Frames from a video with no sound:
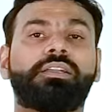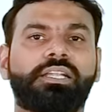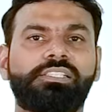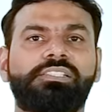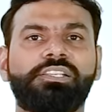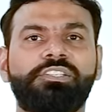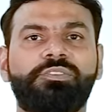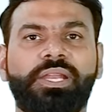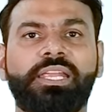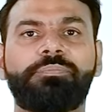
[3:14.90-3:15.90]
The resistance
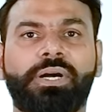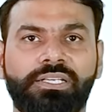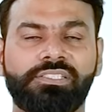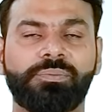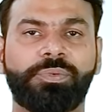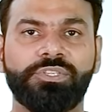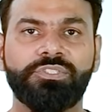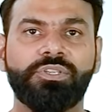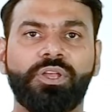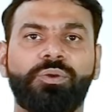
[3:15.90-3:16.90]
training
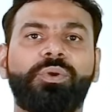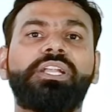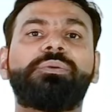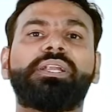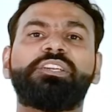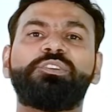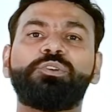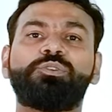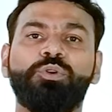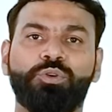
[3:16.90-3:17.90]
participants were divided into
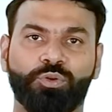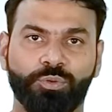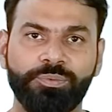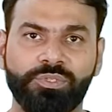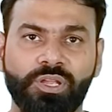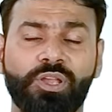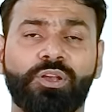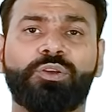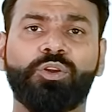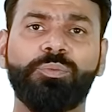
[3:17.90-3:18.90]
2 groups.
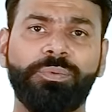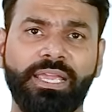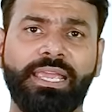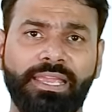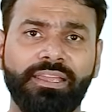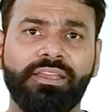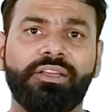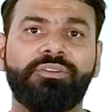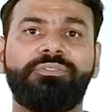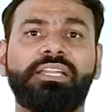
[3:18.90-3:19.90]
Group A,
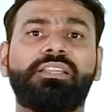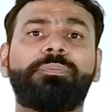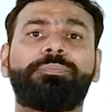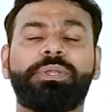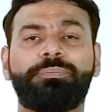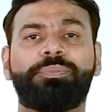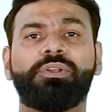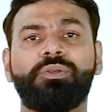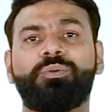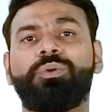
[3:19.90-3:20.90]
where the
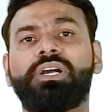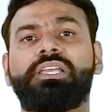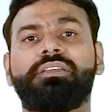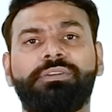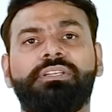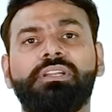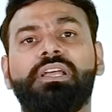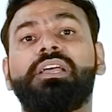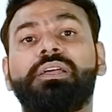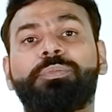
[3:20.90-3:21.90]
people were given
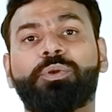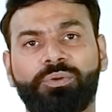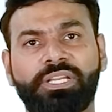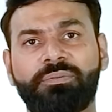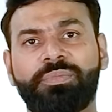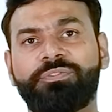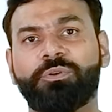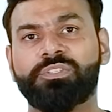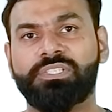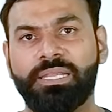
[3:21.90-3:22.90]
protein
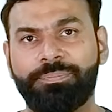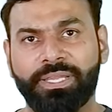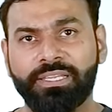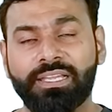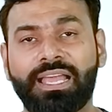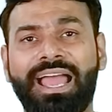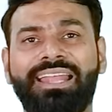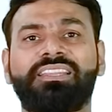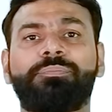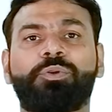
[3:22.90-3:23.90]
before sleeping,
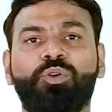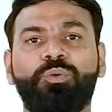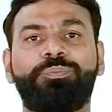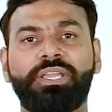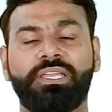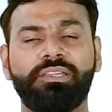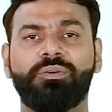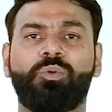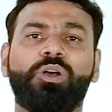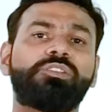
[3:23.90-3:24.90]
and the group B
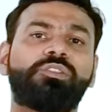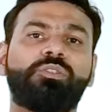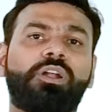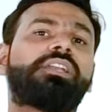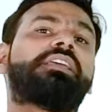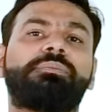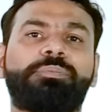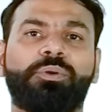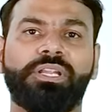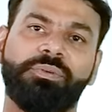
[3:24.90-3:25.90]
was not given
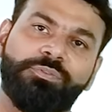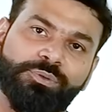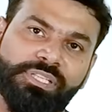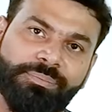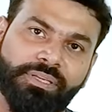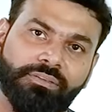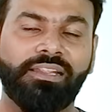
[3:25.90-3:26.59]
protein before sleeping.